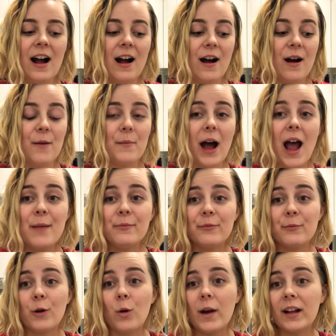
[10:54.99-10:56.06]

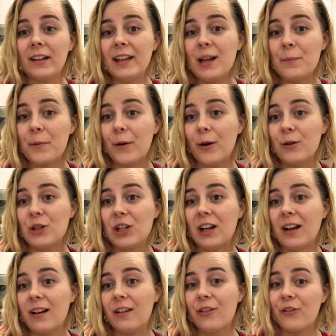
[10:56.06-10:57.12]
I'm quickly
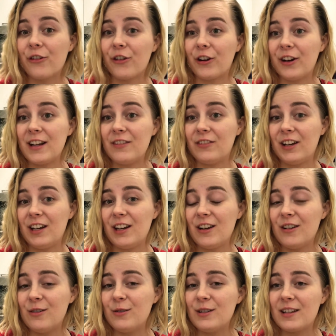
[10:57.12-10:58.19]
approaching 30
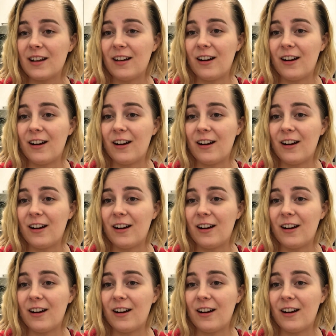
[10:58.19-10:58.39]
videos